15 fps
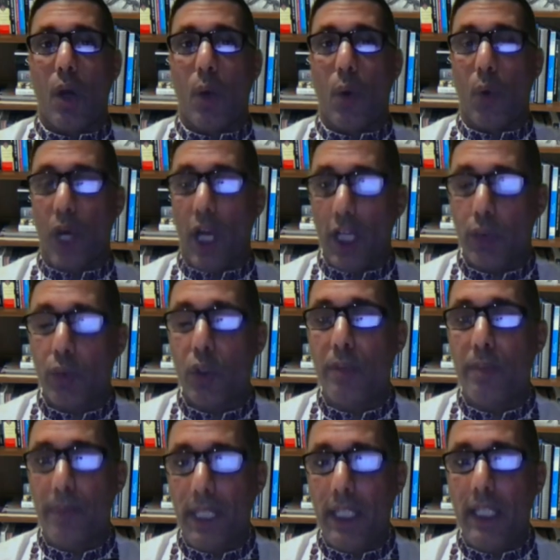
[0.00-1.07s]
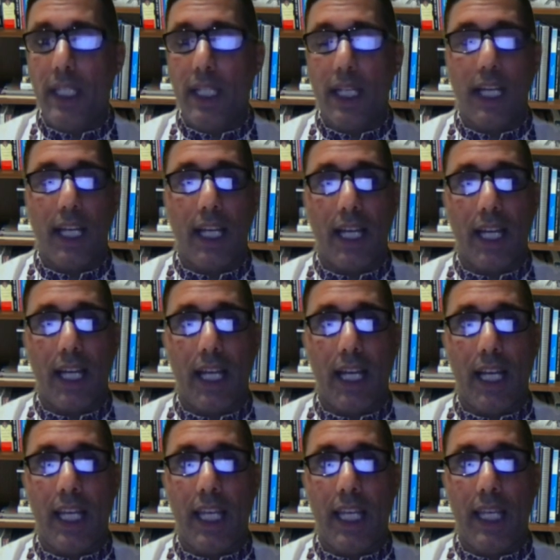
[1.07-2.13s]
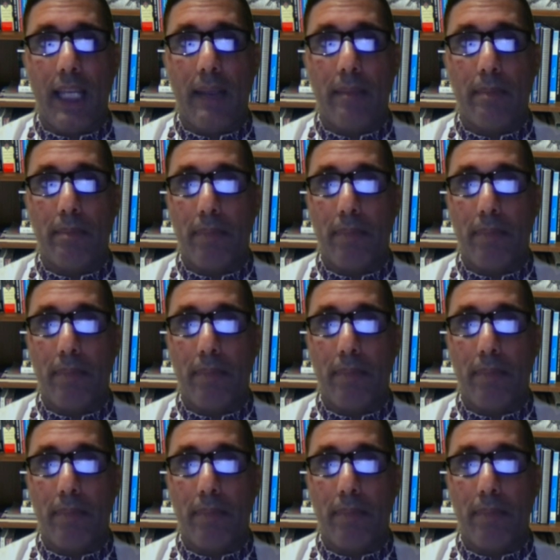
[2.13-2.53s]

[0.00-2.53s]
It would be a